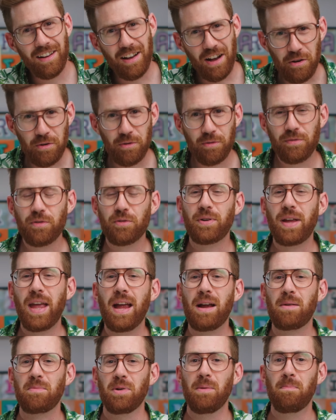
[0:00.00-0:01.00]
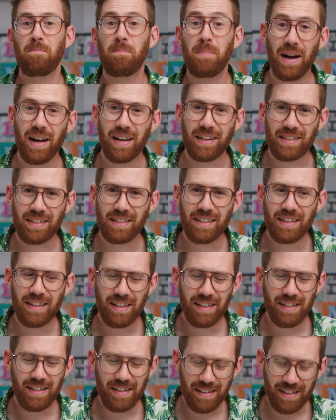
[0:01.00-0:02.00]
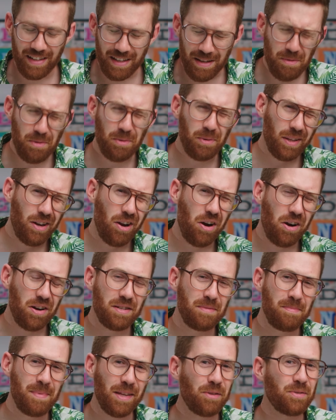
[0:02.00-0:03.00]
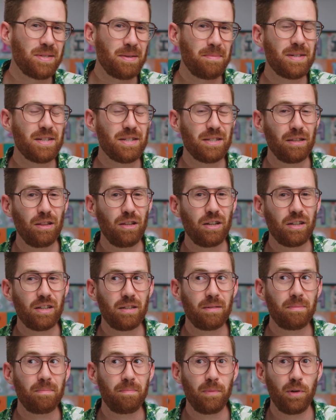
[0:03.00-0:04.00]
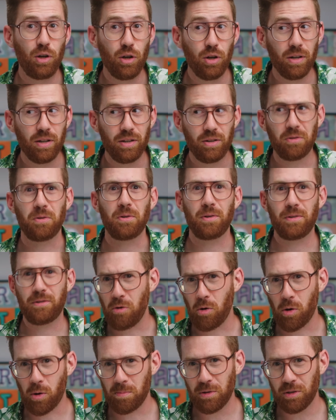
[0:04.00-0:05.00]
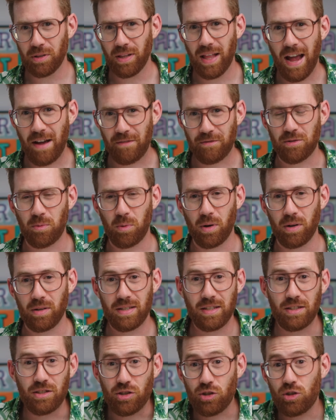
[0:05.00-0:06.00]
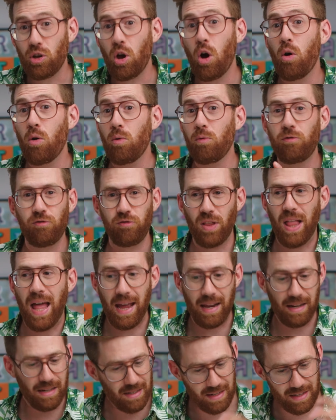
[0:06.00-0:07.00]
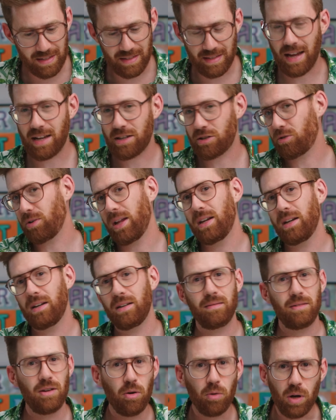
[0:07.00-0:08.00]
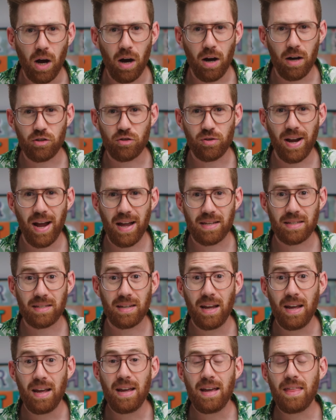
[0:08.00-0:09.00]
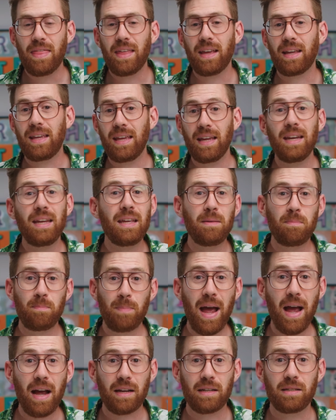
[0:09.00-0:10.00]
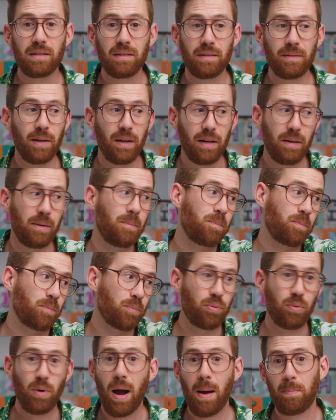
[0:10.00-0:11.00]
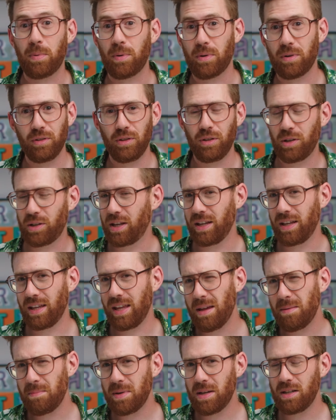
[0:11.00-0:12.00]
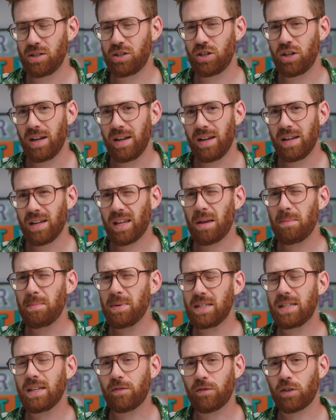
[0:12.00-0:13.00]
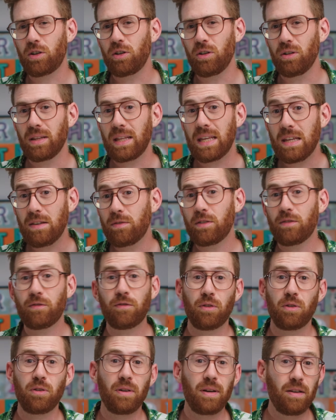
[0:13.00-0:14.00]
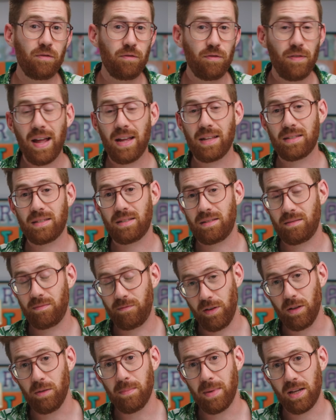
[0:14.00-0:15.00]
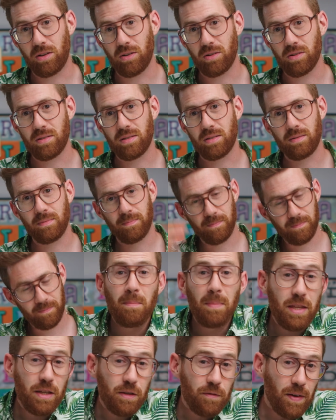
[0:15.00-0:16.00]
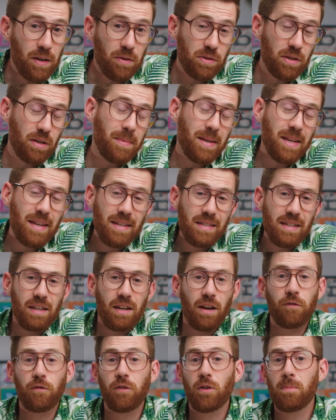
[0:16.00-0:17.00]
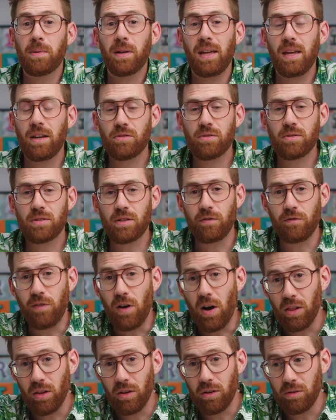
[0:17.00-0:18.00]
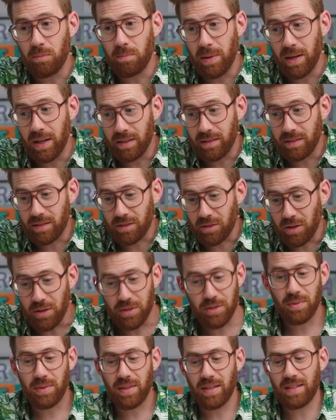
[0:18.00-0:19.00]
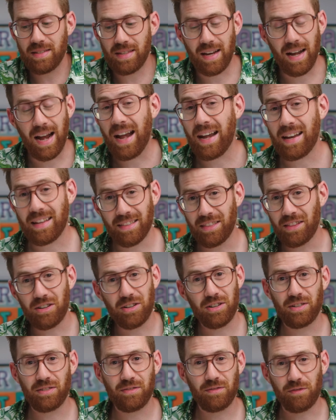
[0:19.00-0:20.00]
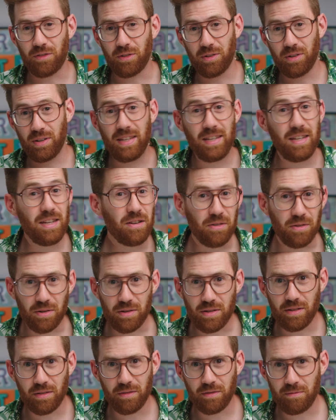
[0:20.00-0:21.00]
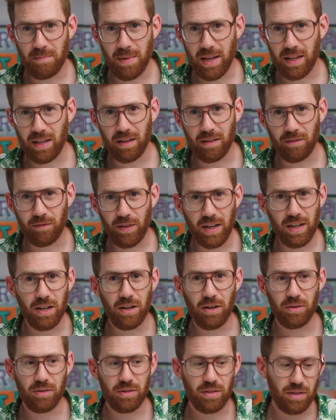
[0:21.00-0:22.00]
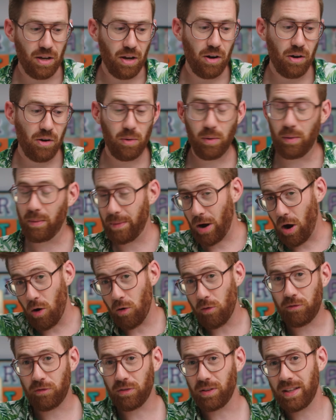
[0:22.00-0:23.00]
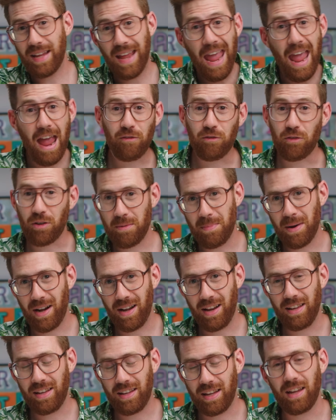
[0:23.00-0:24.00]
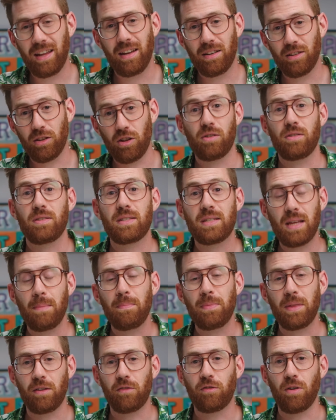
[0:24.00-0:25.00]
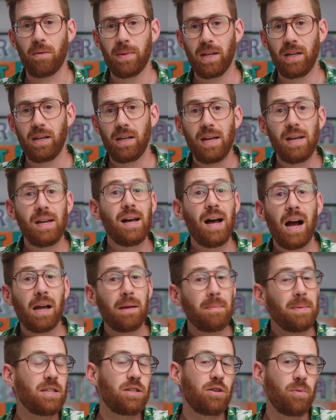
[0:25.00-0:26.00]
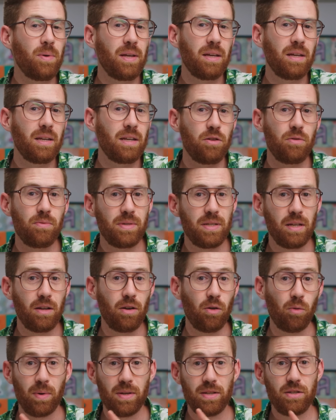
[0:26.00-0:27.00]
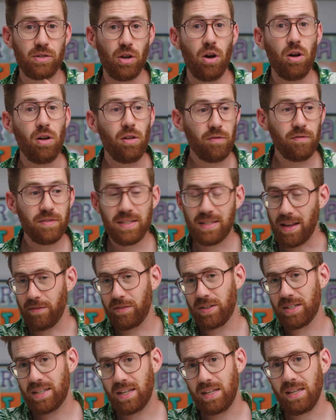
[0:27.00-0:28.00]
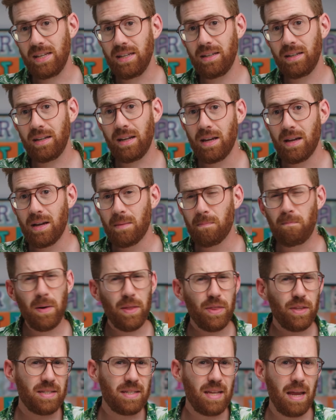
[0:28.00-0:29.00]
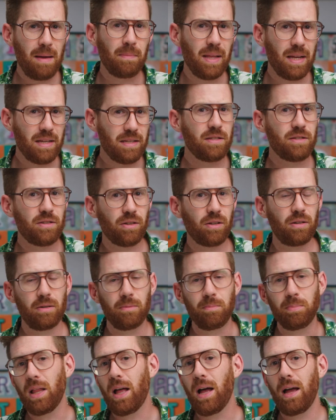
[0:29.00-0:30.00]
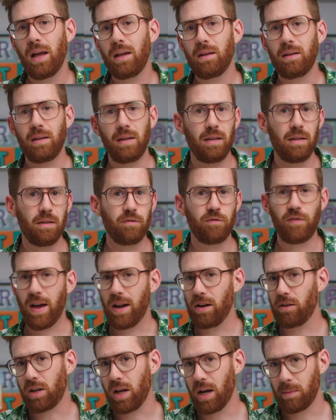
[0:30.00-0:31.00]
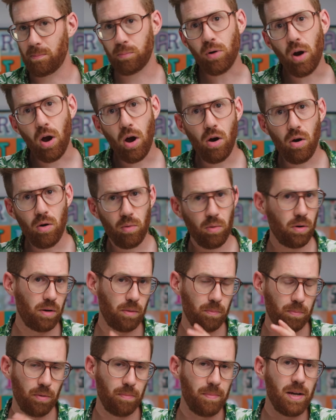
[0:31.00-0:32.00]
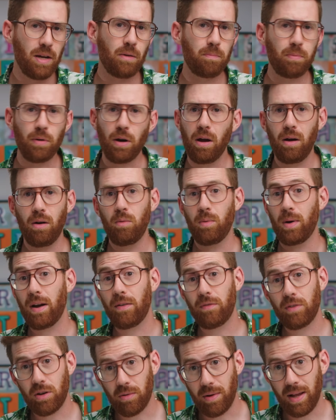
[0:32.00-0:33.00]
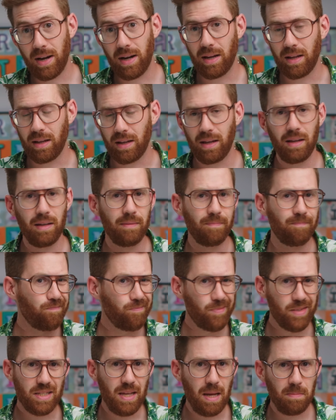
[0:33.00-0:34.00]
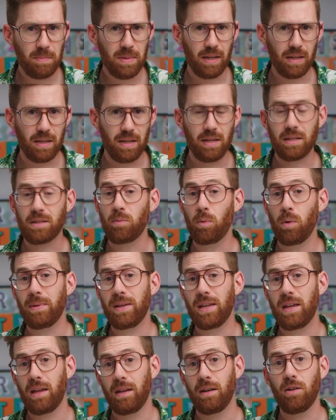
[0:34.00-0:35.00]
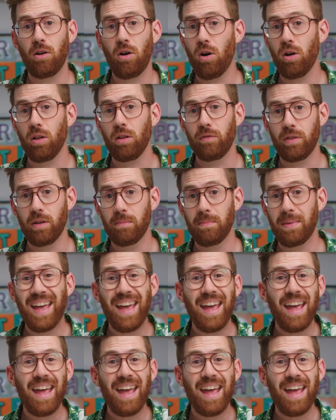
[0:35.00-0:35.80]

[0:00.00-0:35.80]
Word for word: out of your camera, but it can be really hard to make those images look good or normal afterwards. It's so flat and desaturated, no contrast, that getting it back to a proper looking image can be difficult even for advanced filmmakers. But this video is gonna be easy enough for beginners to follow, but there are also things that I didn't learn for years of making videos, so hopefully everybody can learn something from it. I'm gonna be doing it using Resolve seventeen, but the same lessons are gonna apply in Final Cut Pro or Premiere Pro, whatever you're editing in. Same techniques will be in all of them.